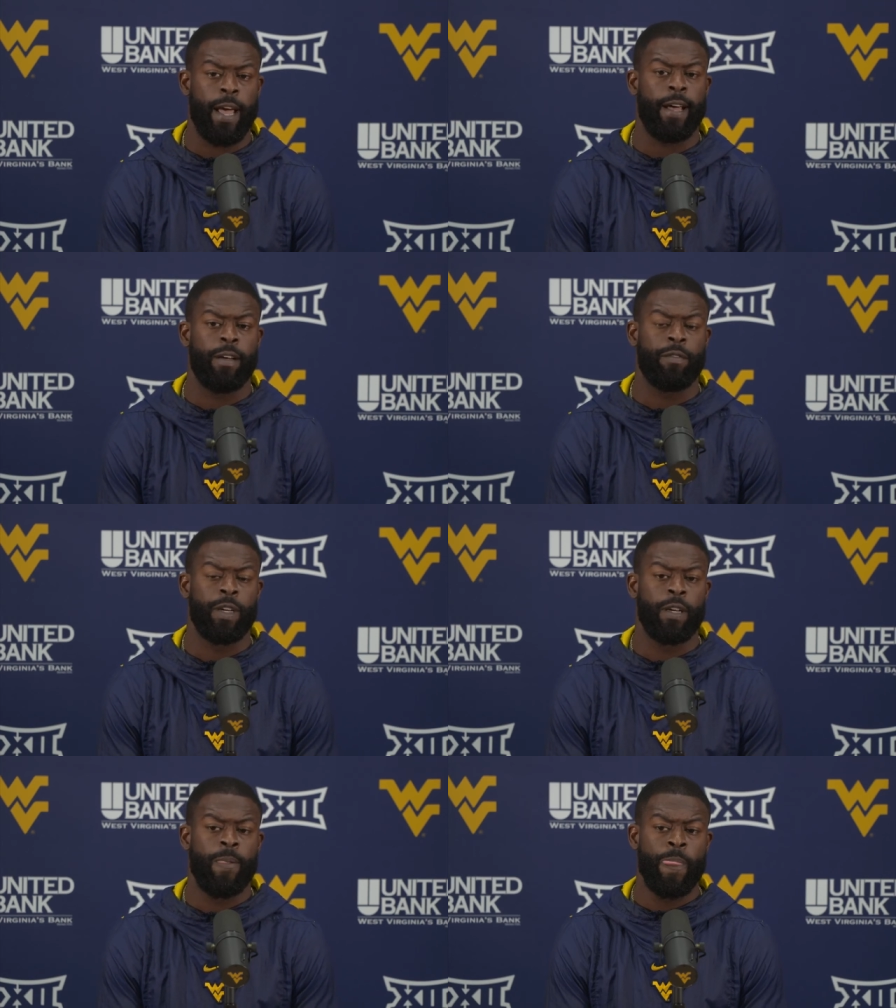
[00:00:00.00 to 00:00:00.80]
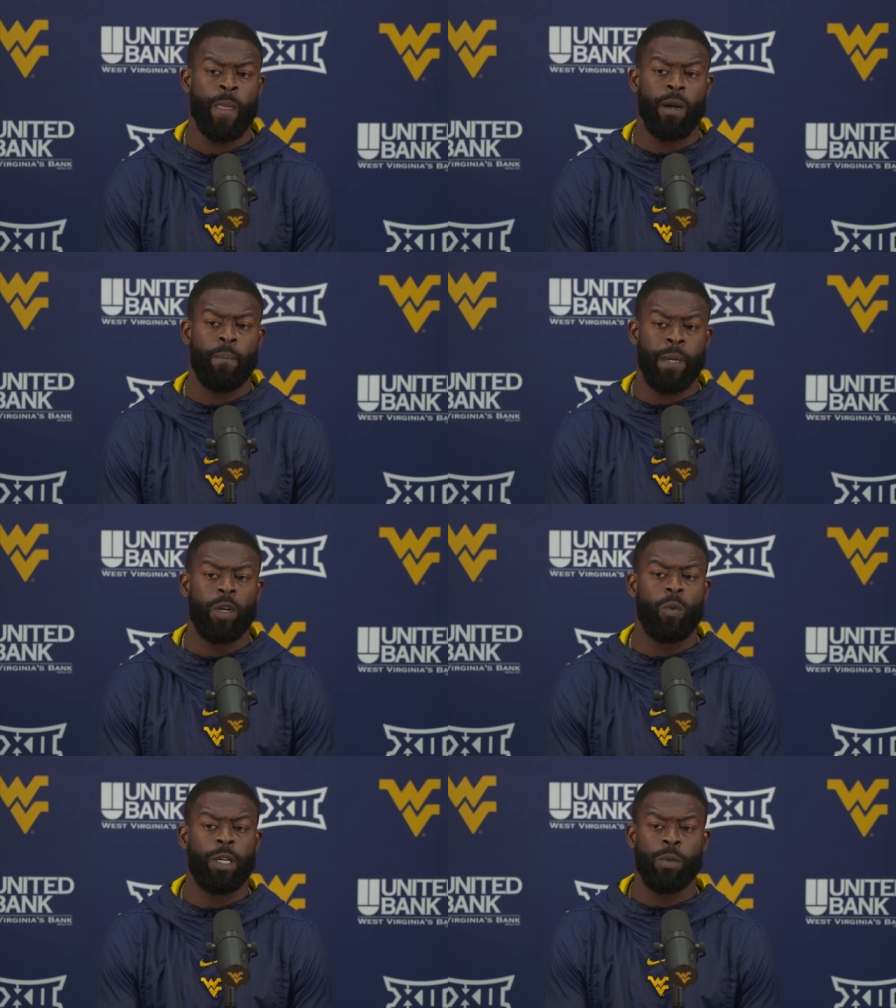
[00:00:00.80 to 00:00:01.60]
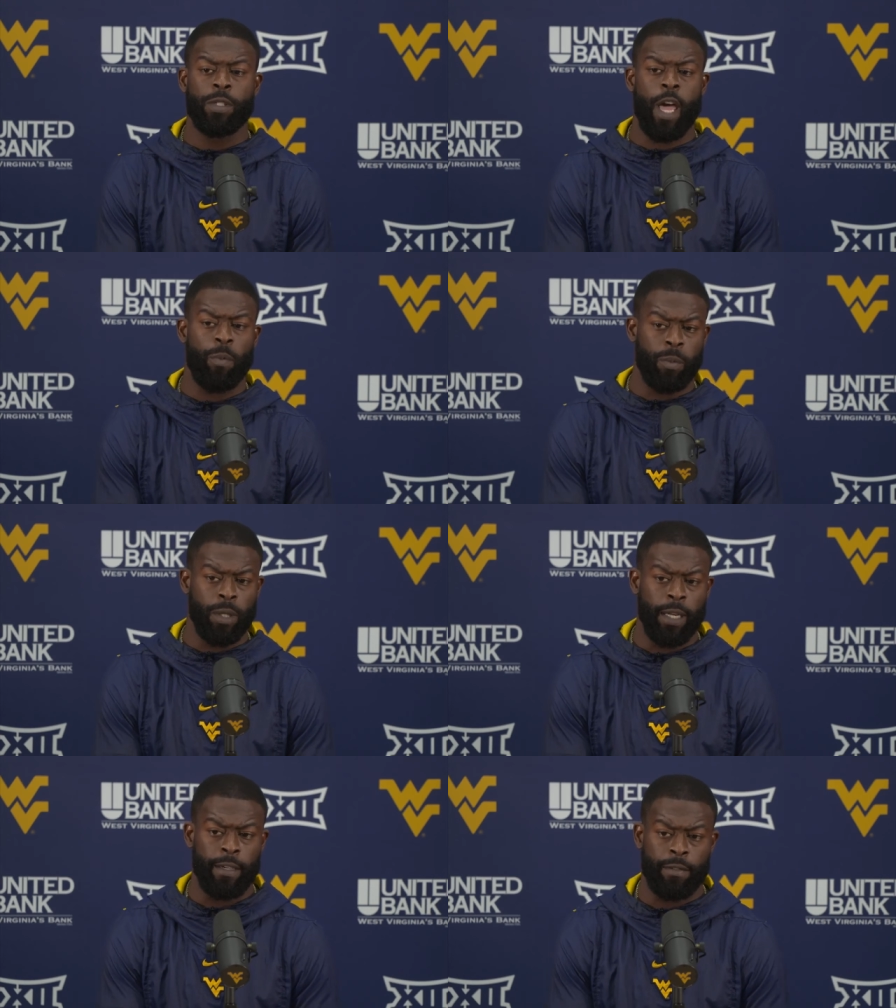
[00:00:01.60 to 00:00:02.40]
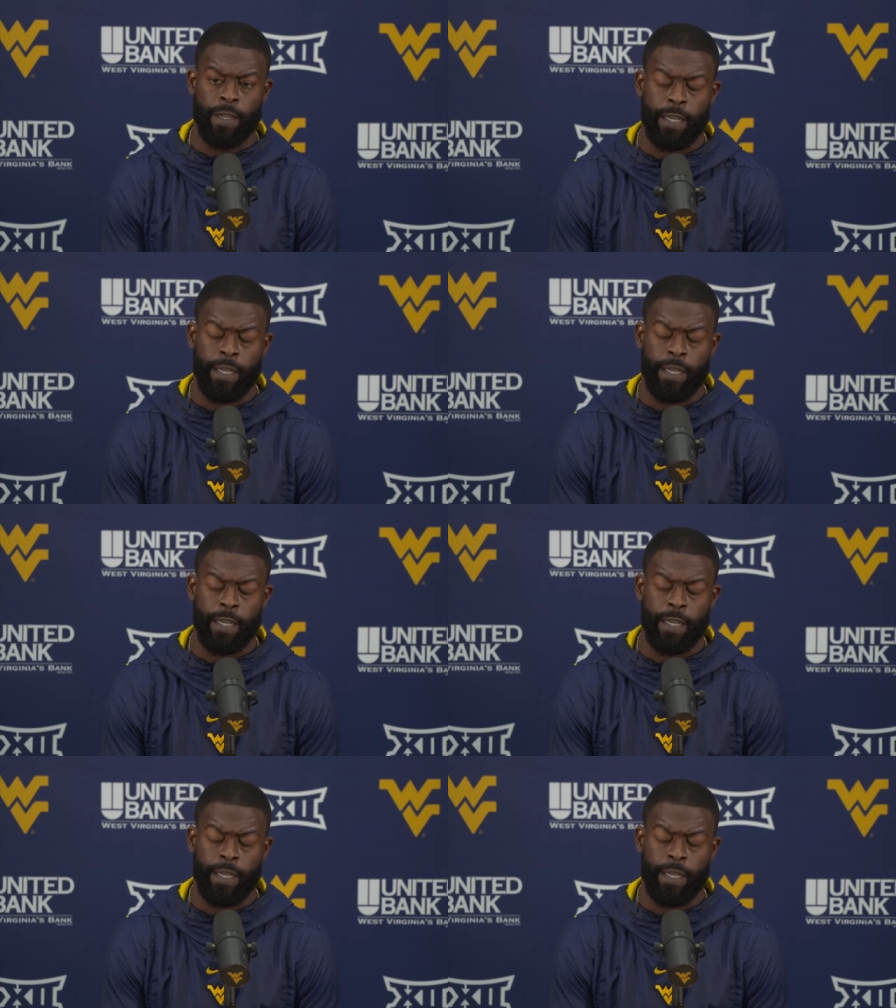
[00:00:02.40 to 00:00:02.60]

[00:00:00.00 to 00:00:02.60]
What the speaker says: have a beat on what he was capable of.